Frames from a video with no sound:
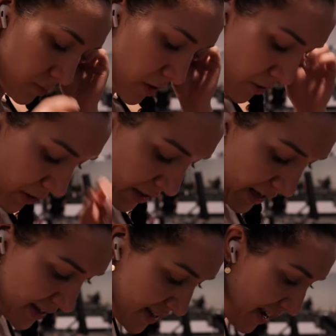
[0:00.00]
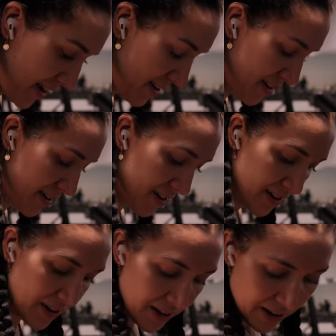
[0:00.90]
Okay, last set.
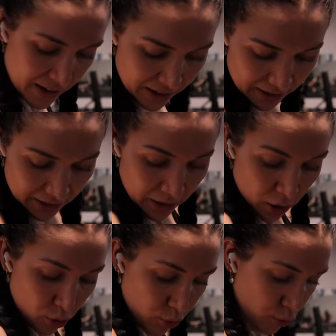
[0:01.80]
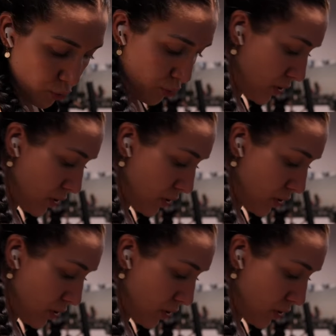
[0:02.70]
Ooh.